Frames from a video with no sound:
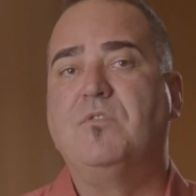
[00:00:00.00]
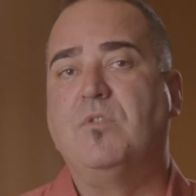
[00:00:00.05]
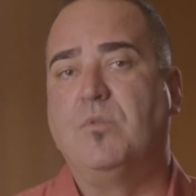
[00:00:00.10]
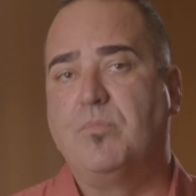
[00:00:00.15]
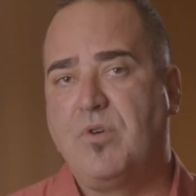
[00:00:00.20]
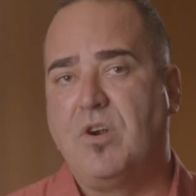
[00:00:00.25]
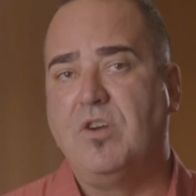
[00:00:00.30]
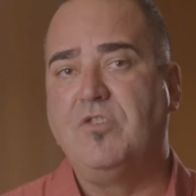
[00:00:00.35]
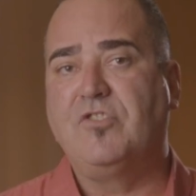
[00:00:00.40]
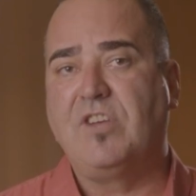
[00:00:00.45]
to
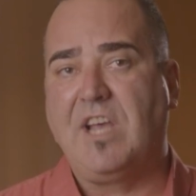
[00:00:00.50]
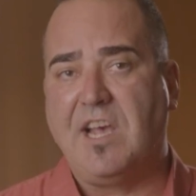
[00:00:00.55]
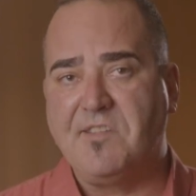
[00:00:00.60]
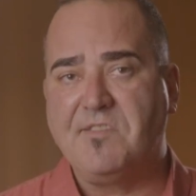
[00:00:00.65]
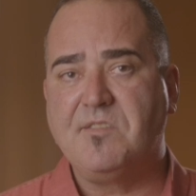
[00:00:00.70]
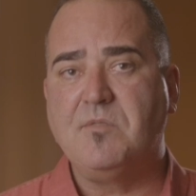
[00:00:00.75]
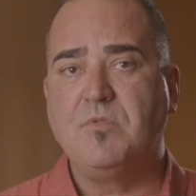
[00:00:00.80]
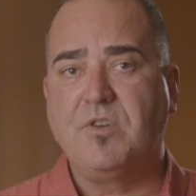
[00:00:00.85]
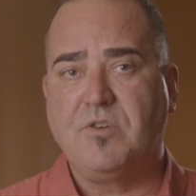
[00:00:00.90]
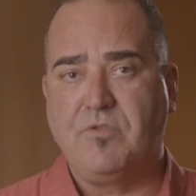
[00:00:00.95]
approach
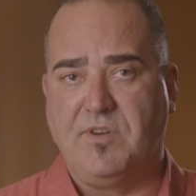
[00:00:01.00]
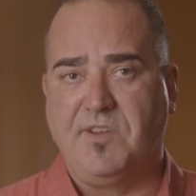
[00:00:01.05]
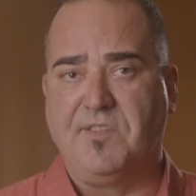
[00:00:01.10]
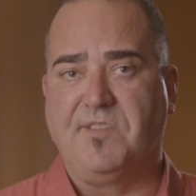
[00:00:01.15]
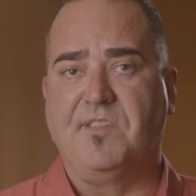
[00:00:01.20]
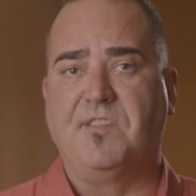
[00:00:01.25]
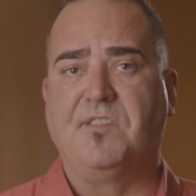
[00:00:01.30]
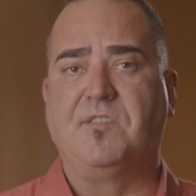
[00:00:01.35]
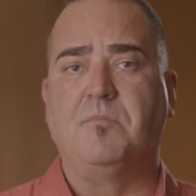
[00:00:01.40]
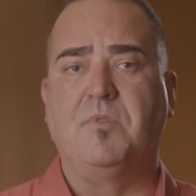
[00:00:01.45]
customer
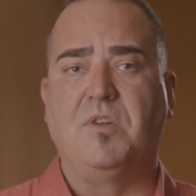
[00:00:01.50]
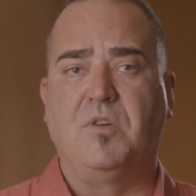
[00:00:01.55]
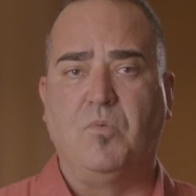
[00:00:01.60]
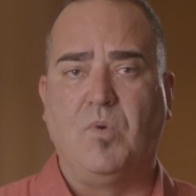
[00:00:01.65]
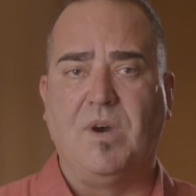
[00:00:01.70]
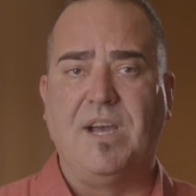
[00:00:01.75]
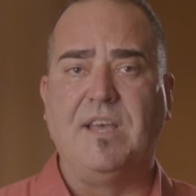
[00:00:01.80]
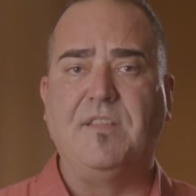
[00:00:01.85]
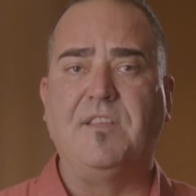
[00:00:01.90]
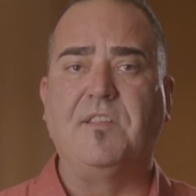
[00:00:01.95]
criticism in a
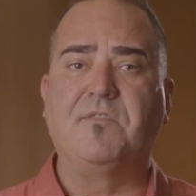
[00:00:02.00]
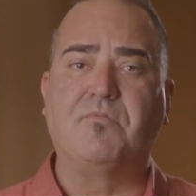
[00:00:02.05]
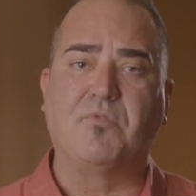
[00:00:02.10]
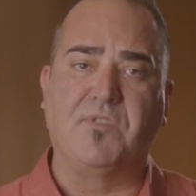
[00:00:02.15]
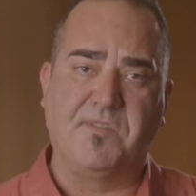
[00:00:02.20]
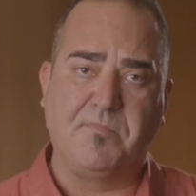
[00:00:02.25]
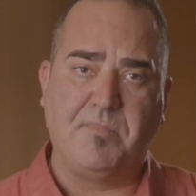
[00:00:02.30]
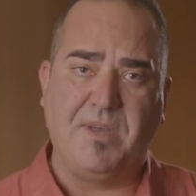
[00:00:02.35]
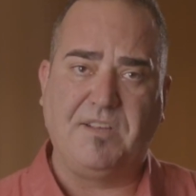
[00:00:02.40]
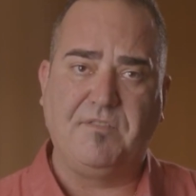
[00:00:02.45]
way that's
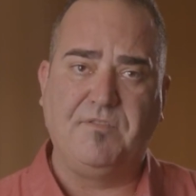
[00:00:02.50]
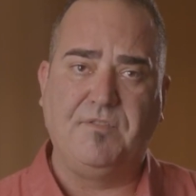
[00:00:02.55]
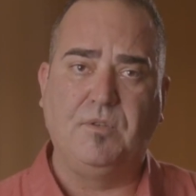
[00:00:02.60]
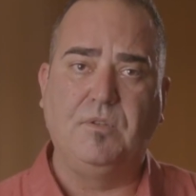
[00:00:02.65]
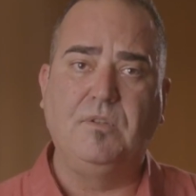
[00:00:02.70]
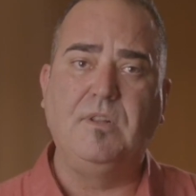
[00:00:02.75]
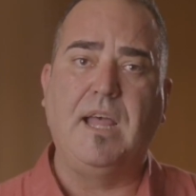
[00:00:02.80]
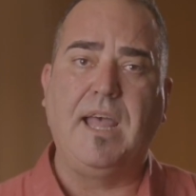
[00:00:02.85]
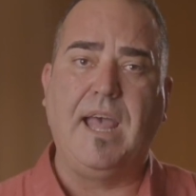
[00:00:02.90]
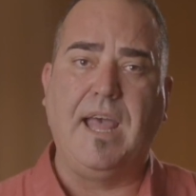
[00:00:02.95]

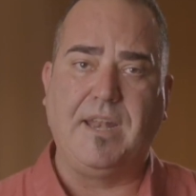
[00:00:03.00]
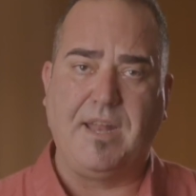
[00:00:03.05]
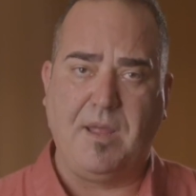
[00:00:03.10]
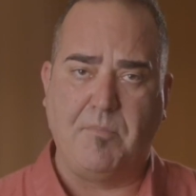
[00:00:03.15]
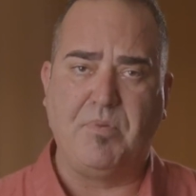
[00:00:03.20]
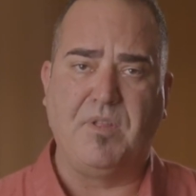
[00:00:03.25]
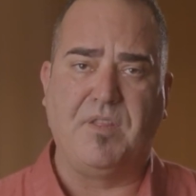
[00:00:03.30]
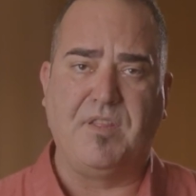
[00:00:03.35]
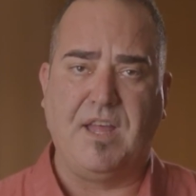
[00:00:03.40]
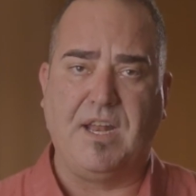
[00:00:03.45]
respectful and
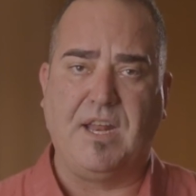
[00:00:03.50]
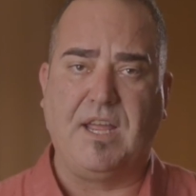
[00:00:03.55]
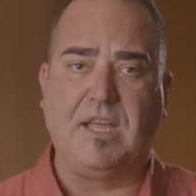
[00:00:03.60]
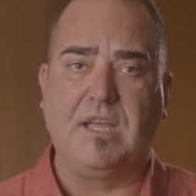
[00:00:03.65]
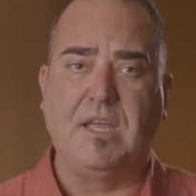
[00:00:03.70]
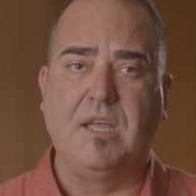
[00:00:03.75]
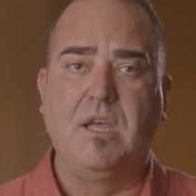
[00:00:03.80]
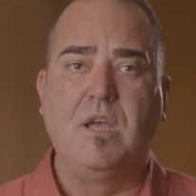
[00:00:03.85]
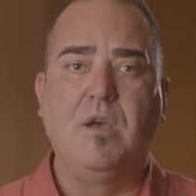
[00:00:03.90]
empathetic,